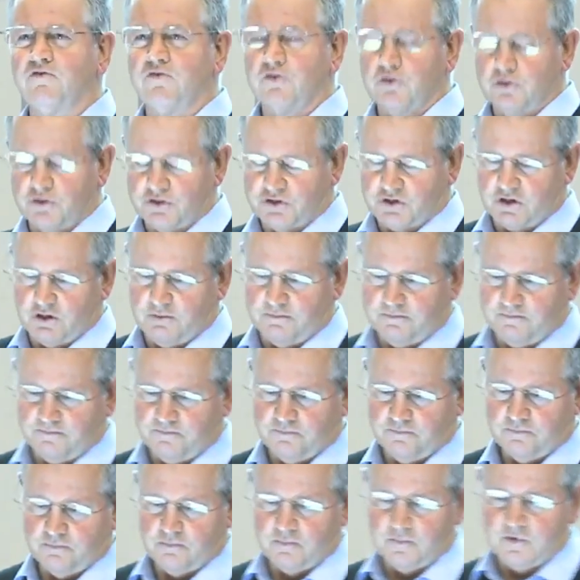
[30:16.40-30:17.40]
refused
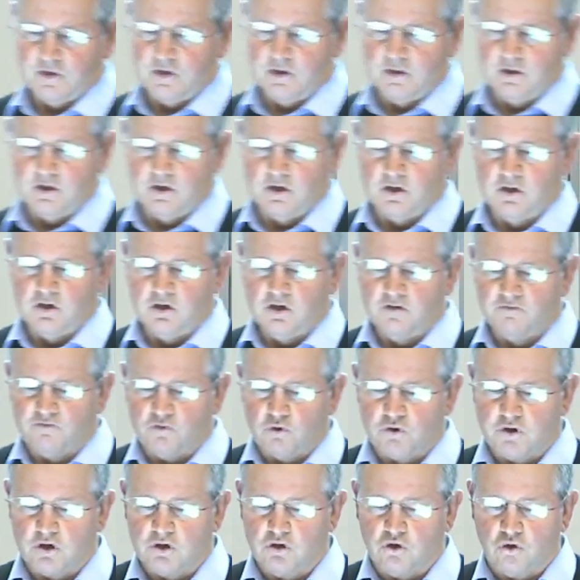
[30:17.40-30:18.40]
him.
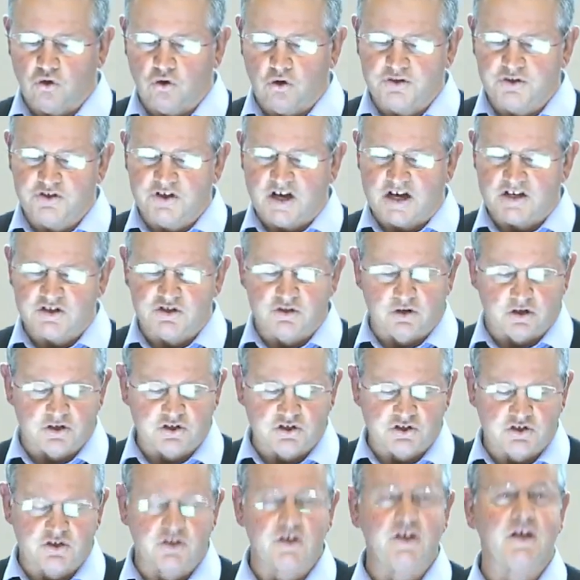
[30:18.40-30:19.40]
For the Lord does
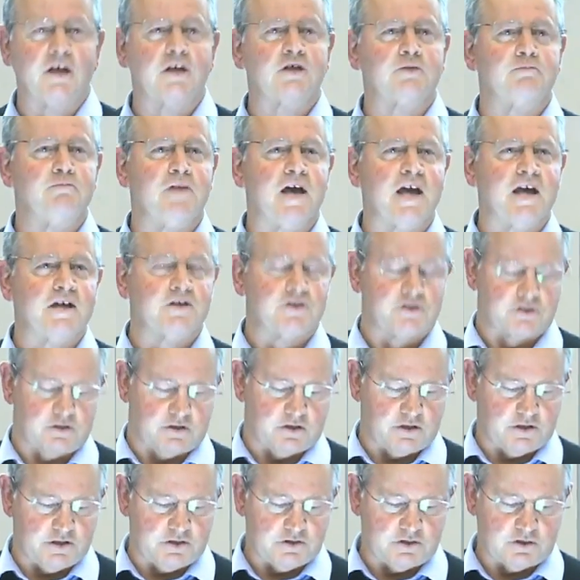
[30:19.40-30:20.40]
not see as man
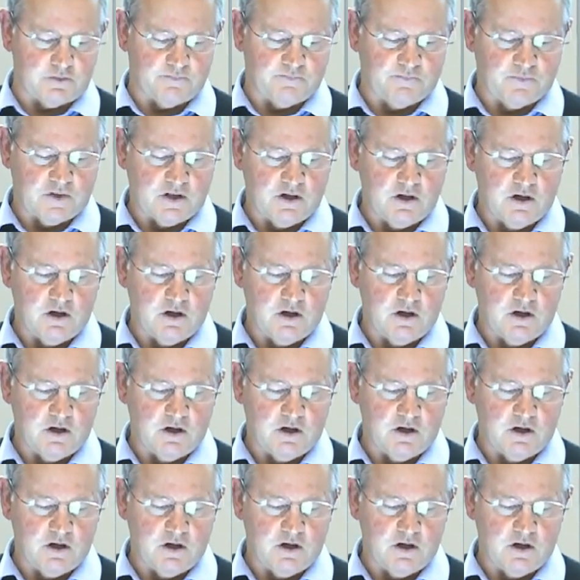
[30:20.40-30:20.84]
sees,